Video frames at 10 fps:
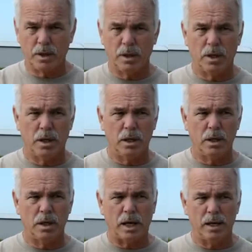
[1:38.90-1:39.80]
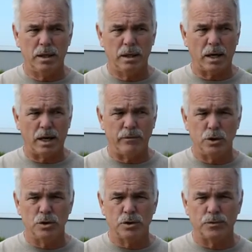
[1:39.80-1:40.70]
I've
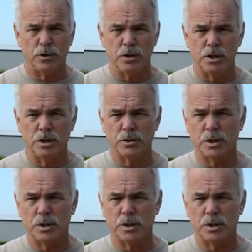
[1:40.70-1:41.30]
used for years,